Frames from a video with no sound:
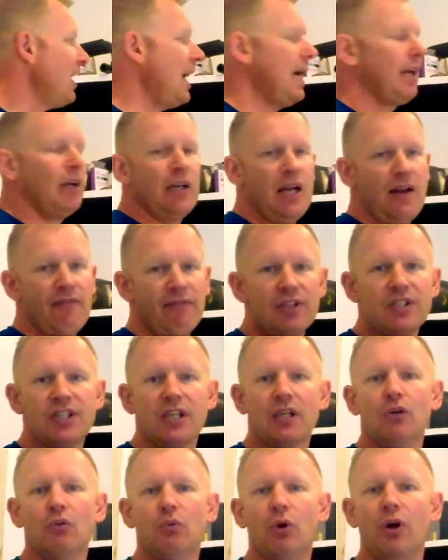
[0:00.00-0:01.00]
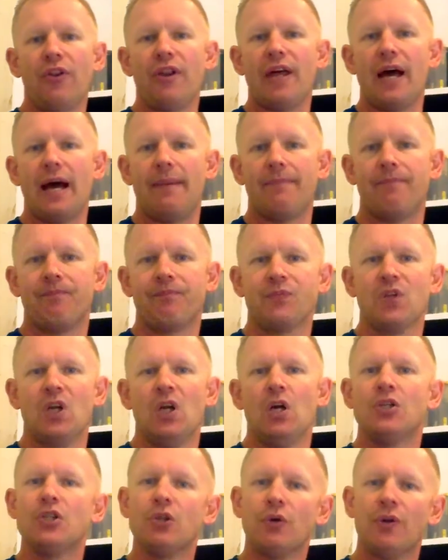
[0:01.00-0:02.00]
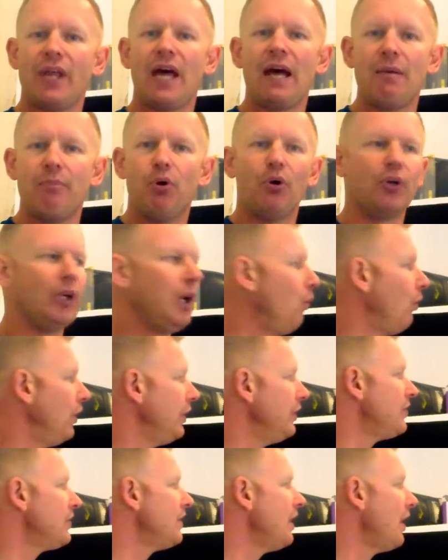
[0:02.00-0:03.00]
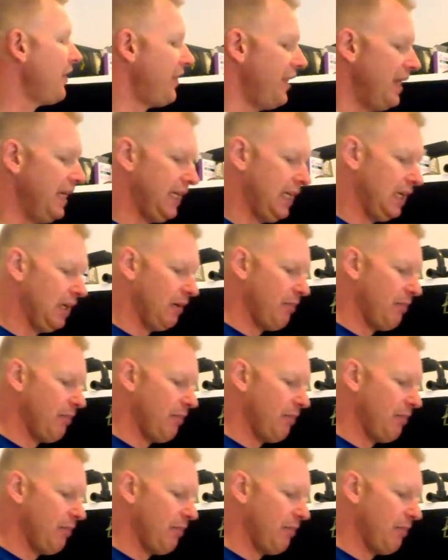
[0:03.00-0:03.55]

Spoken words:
10 on every single one there. So at that point, I want you to start thinking